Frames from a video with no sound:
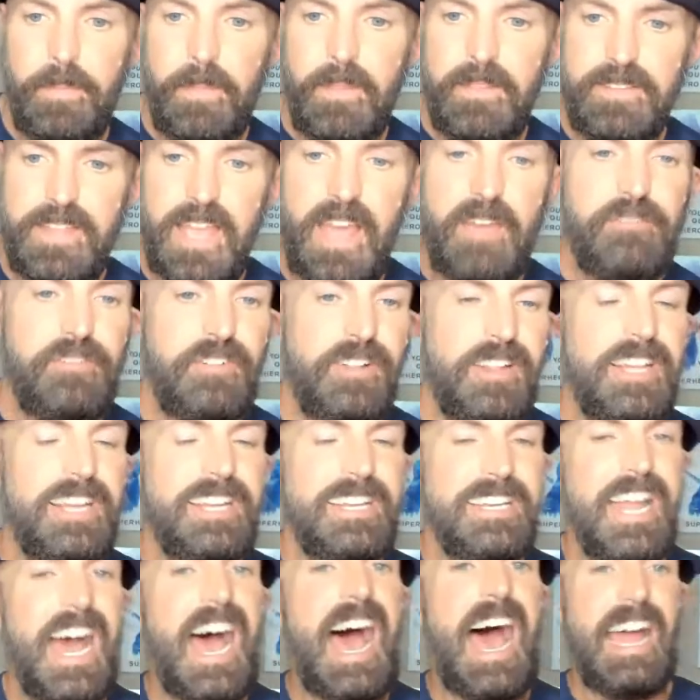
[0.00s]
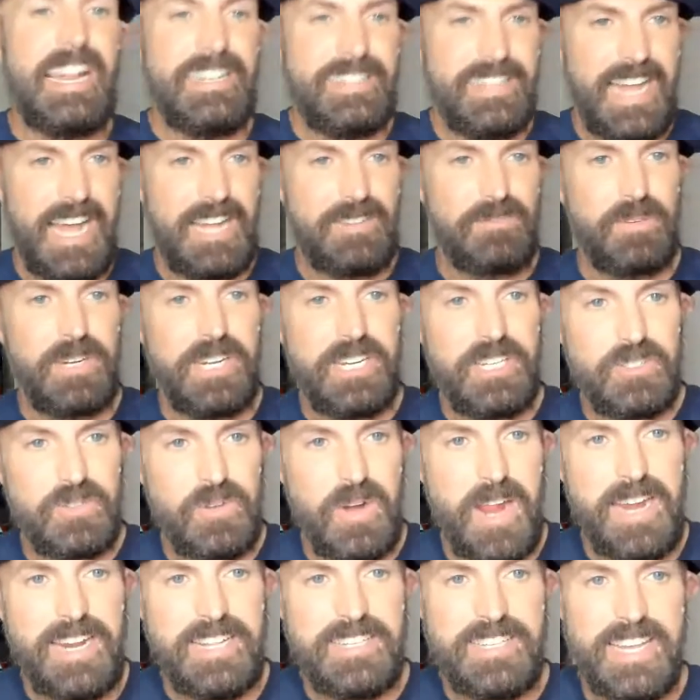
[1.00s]
Definitely not. That's what he's
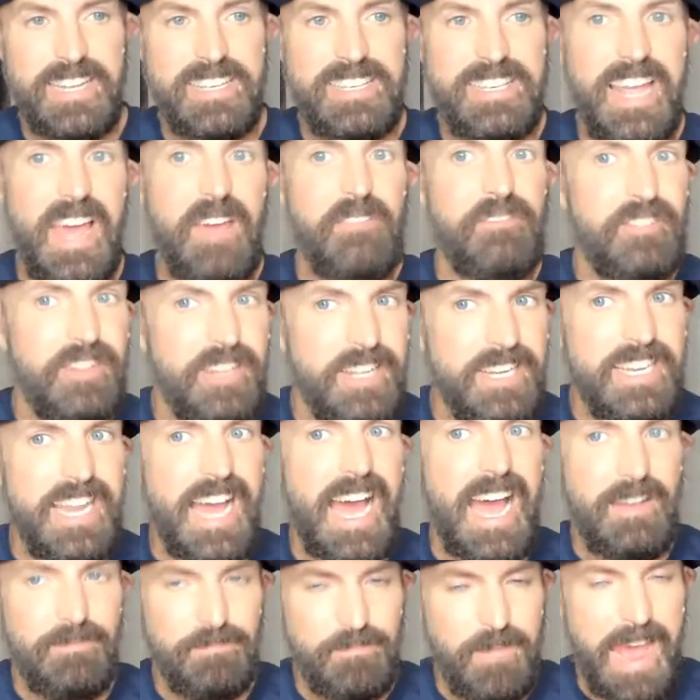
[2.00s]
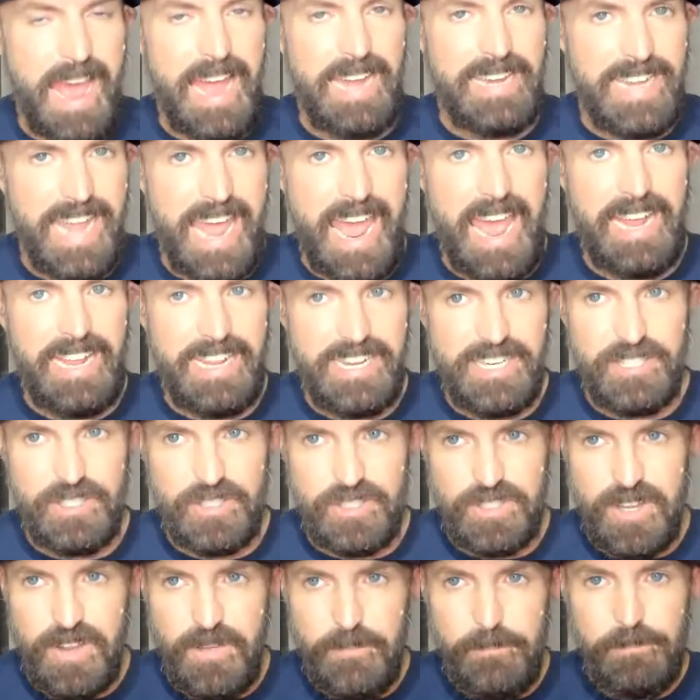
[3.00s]
trying to say. Definitely not Matt
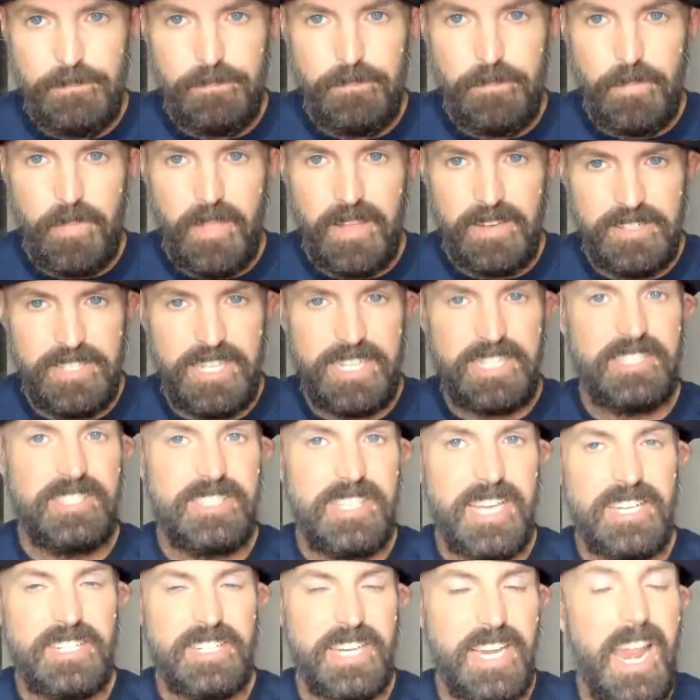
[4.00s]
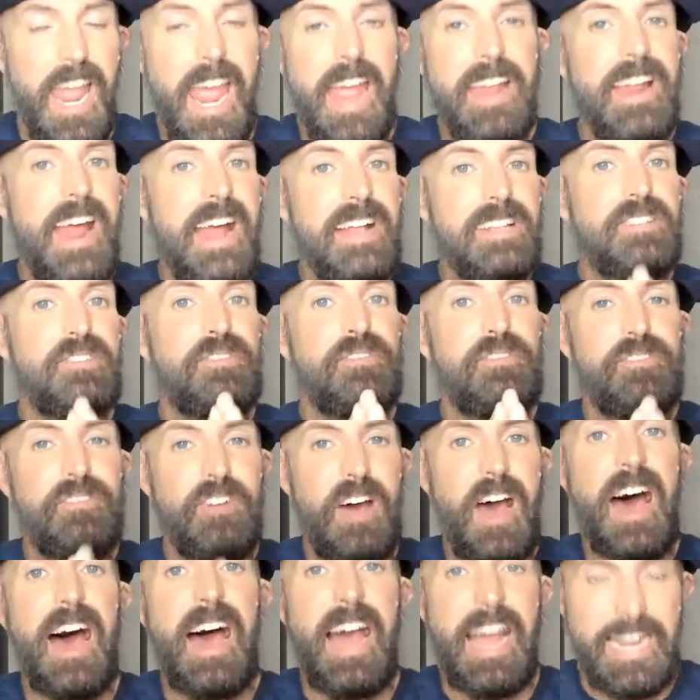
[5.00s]
Nagy's decision. And that's
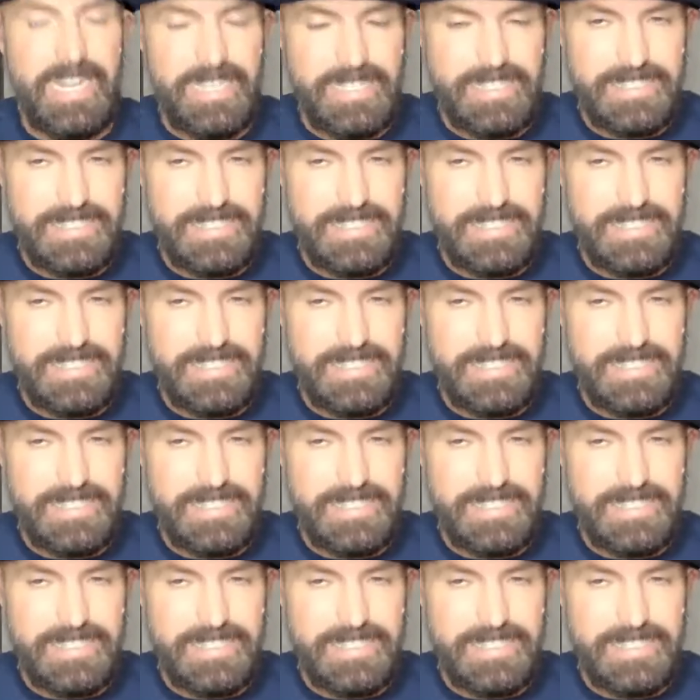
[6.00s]
fine.